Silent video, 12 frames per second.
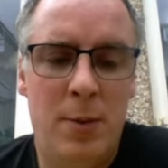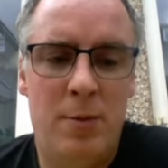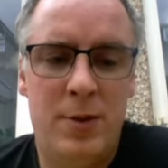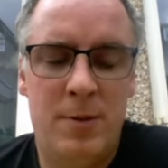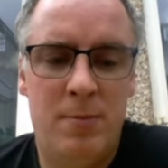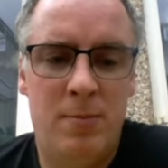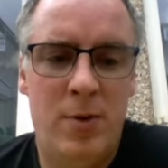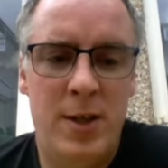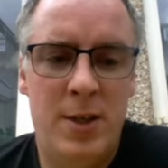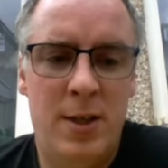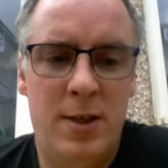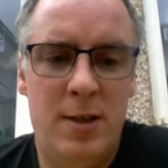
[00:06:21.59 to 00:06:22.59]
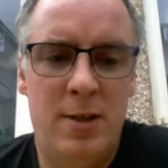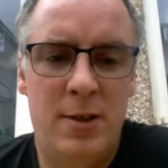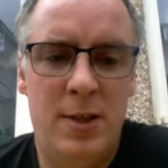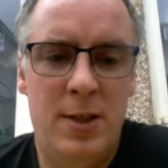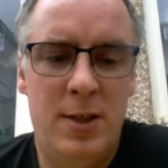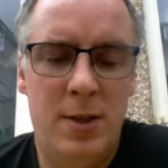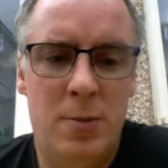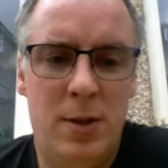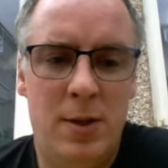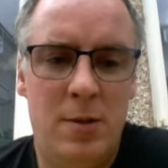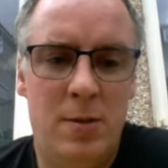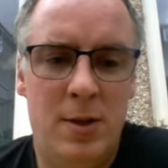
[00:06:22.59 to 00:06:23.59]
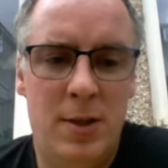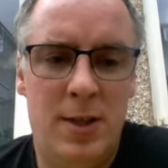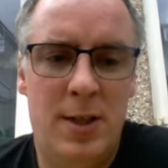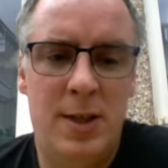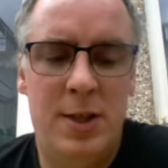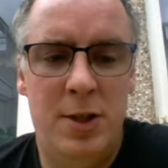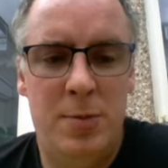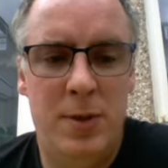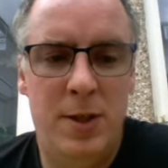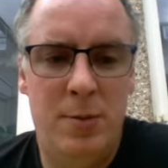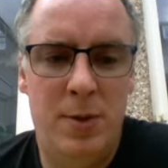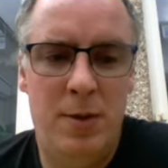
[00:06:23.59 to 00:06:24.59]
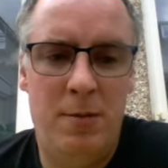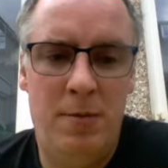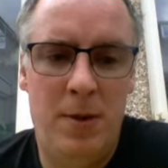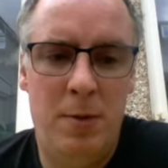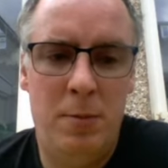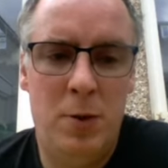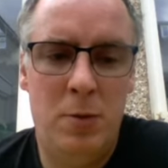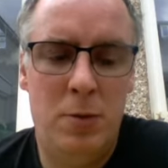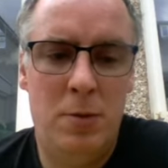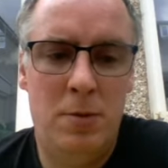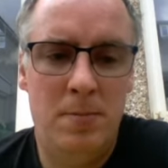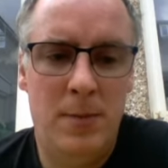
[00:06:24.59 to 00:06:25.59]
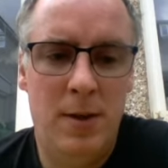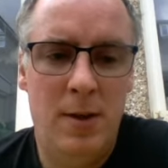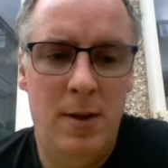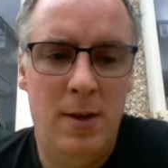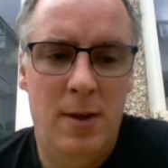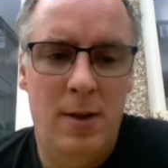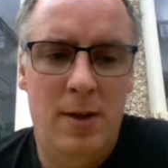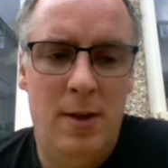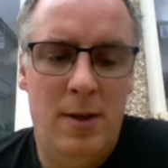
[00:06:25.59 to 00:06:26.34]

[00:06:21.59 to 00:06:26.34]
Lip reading: Started playing with some resin casting as well. The statues we did with foam core